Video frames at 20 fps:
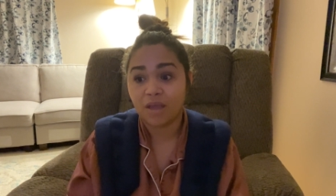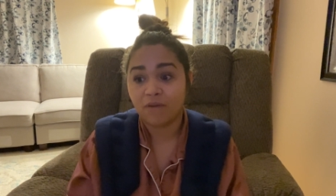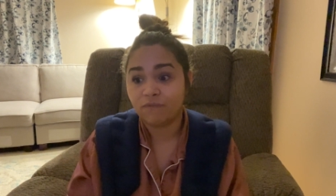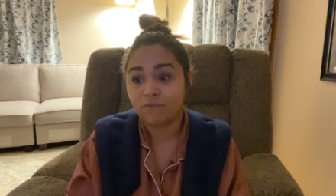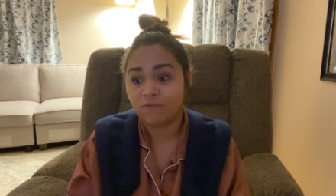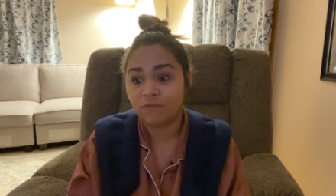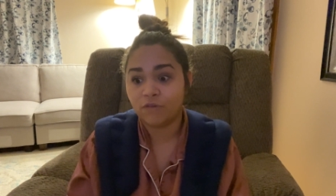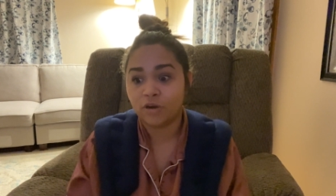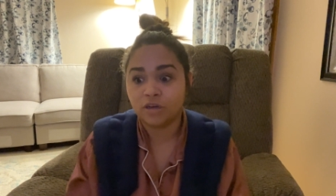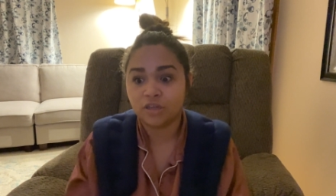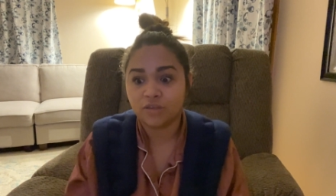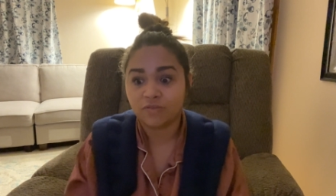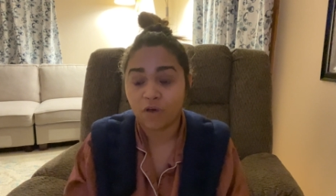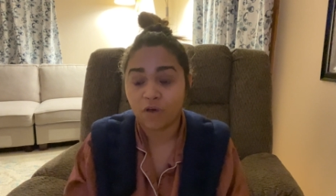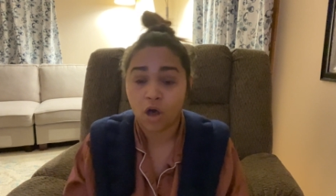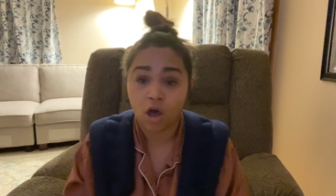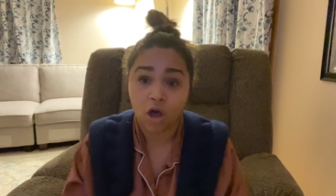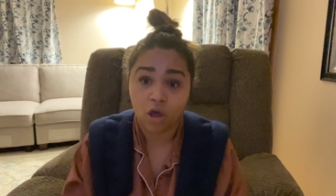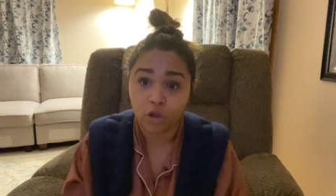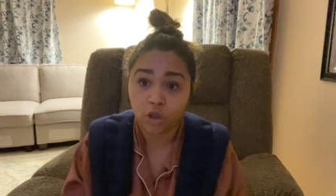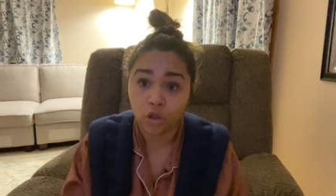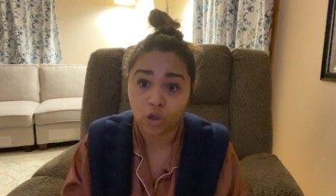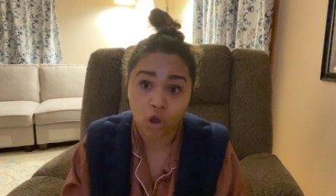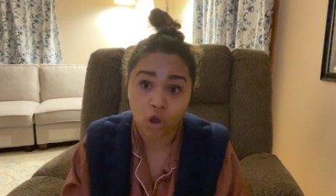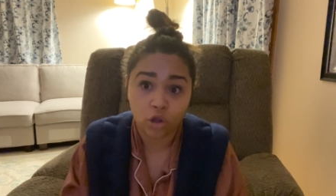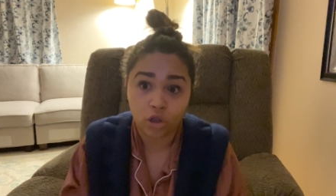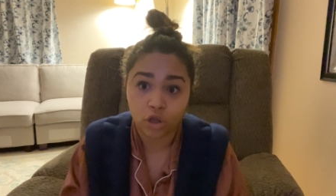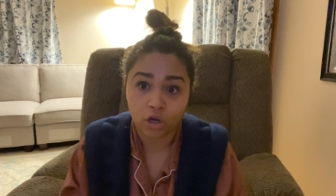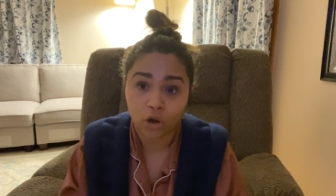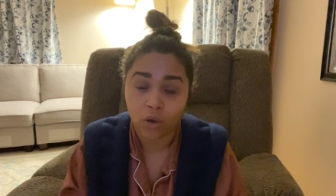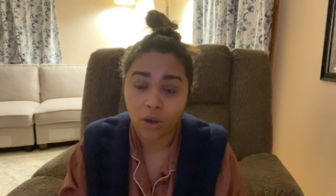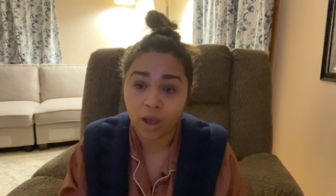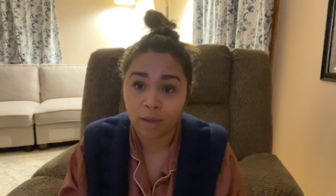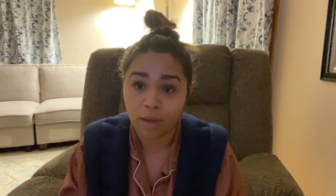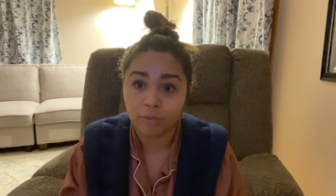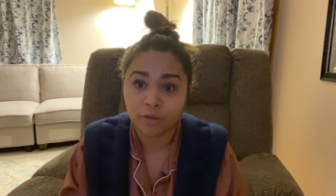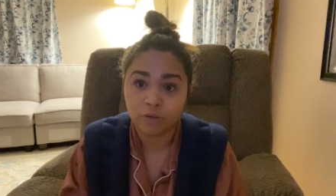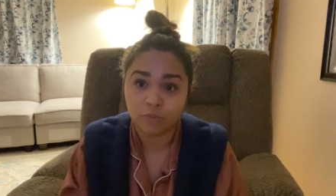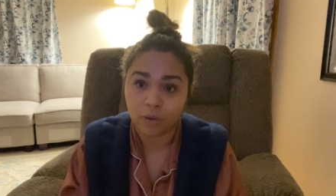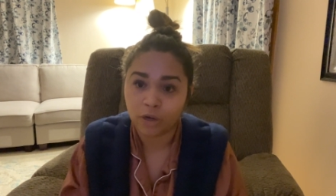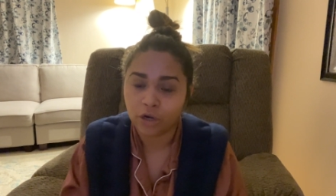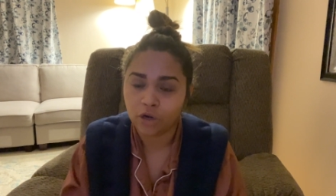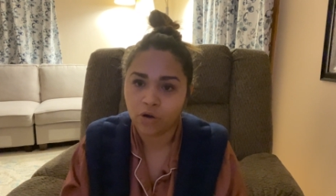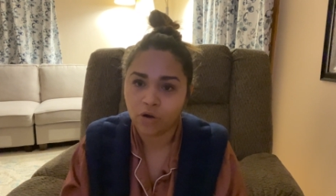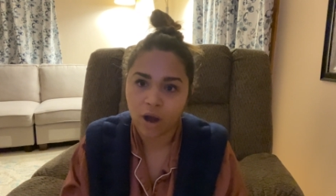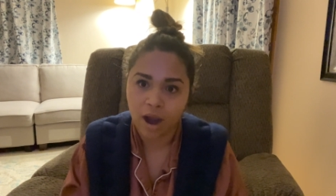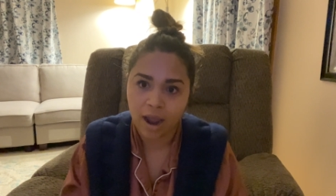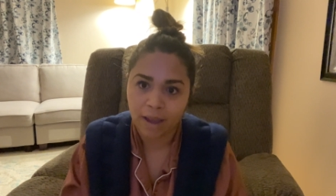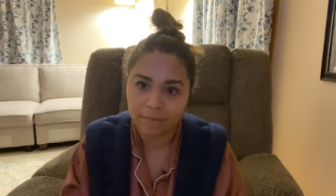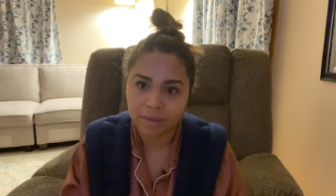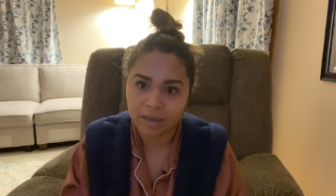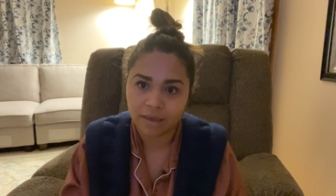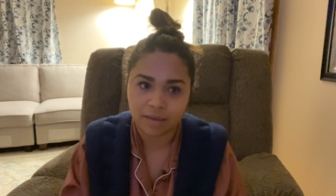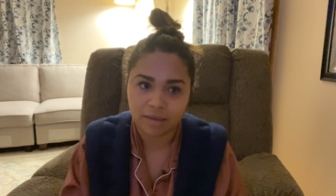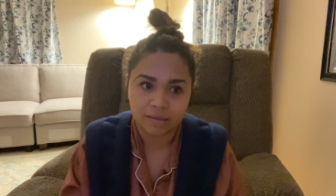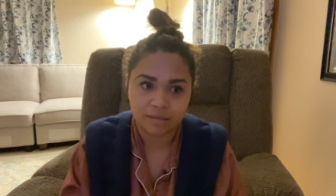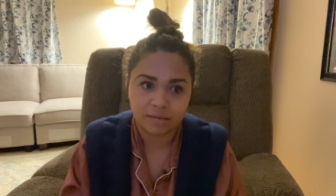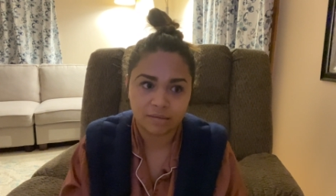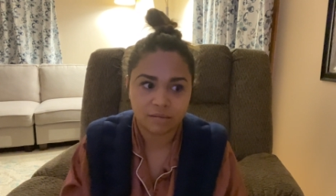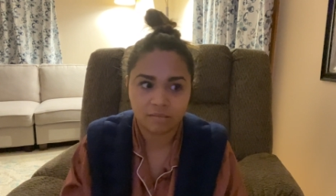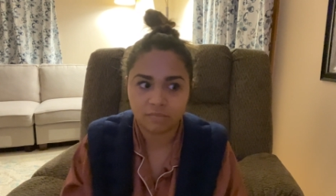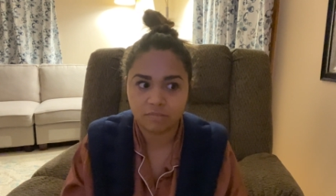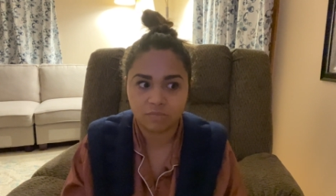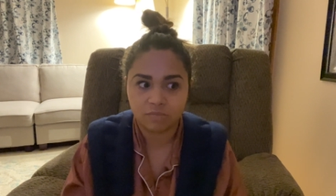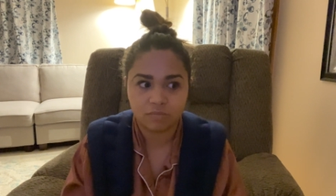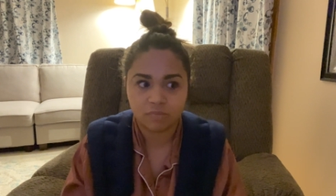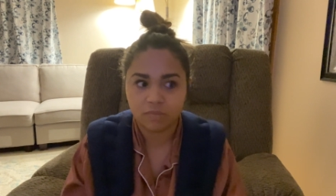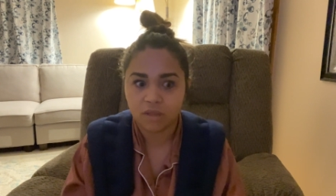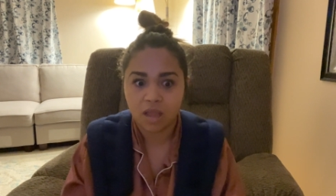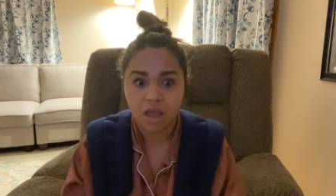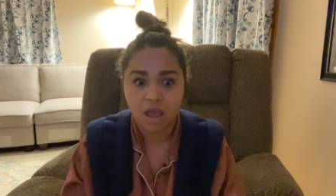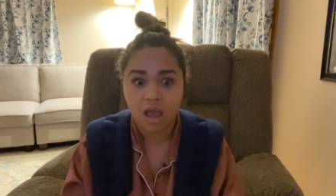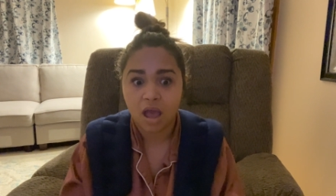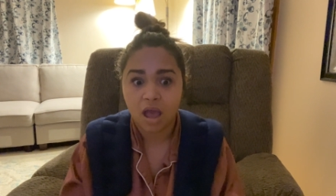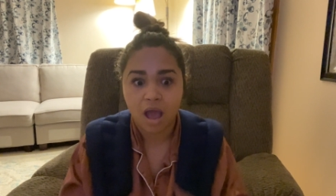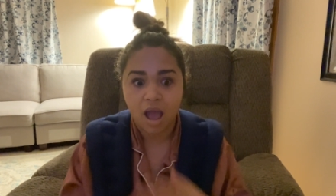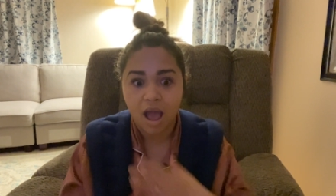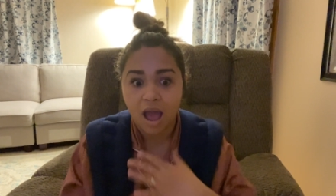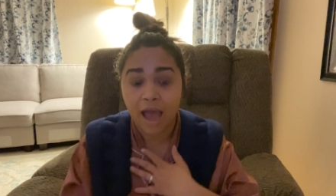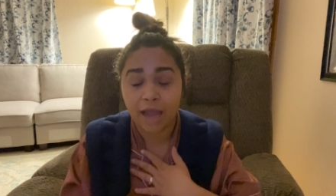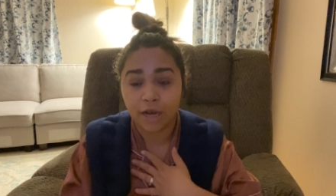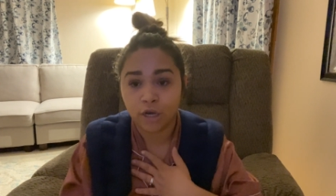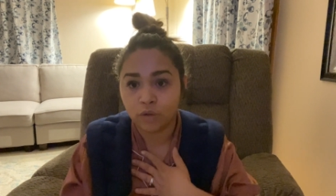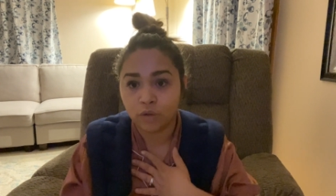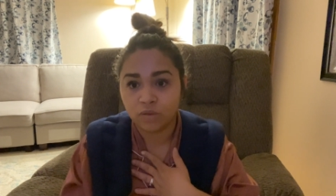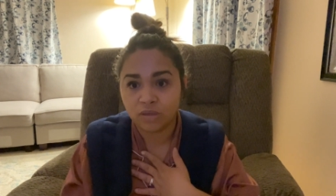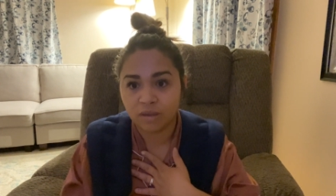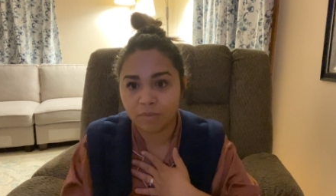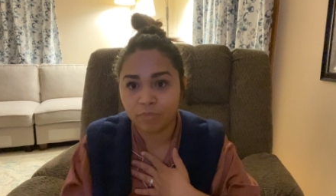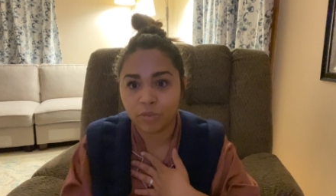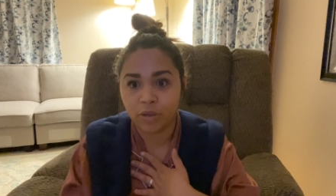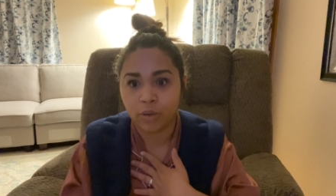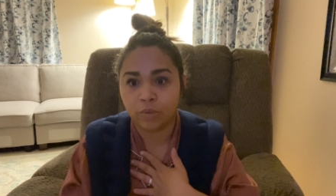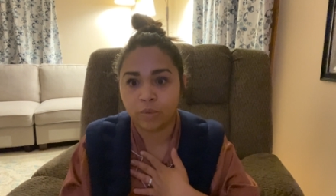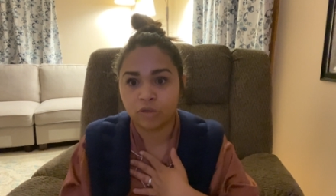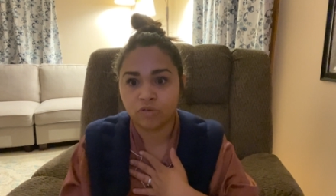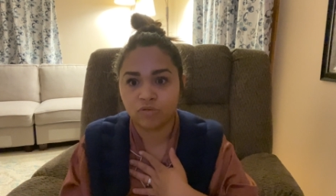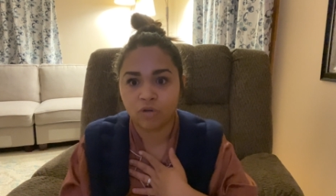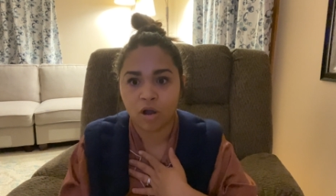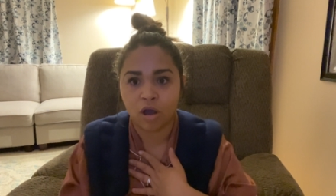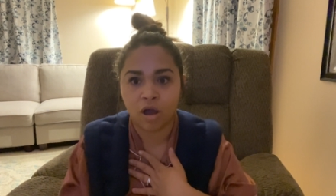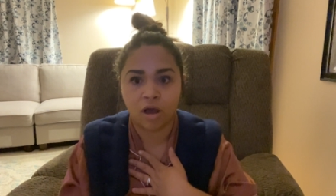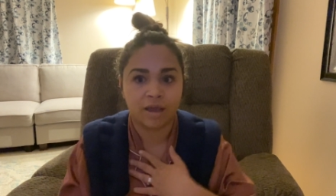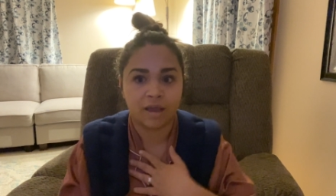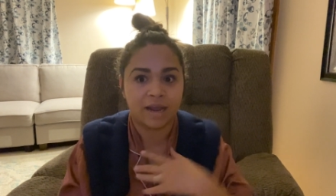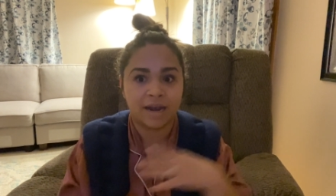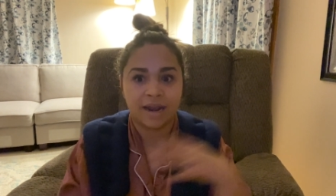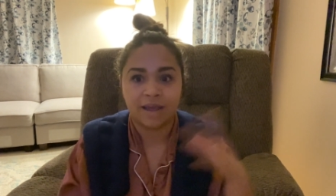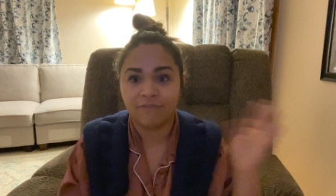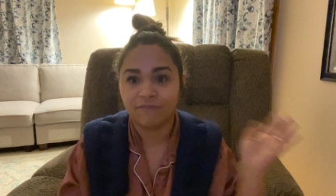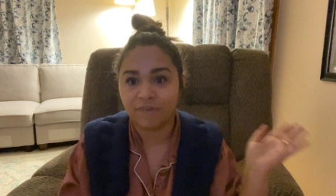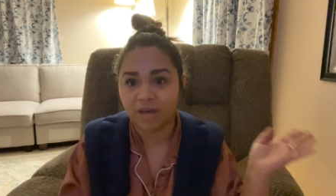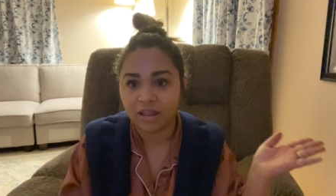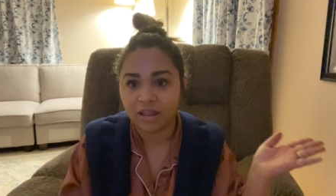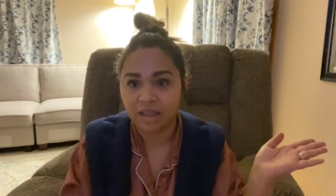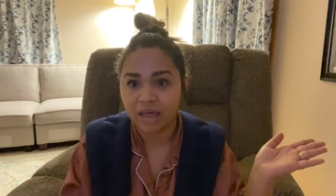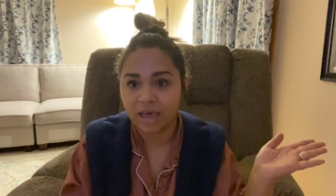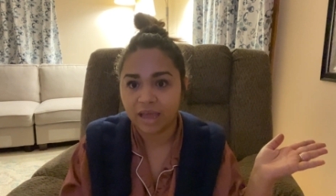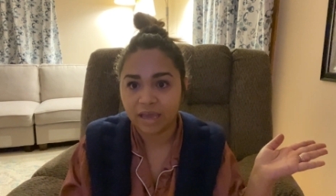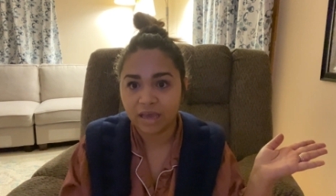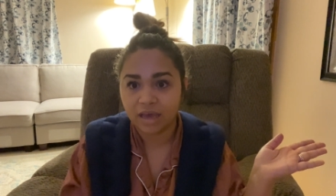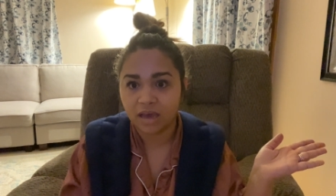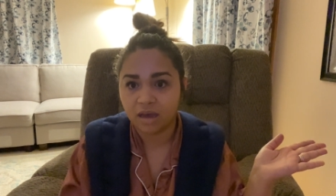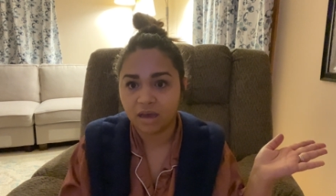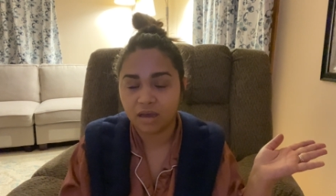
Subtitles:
first of all, you know, I almost wanted to cry because I knew something was wrong, and I felt like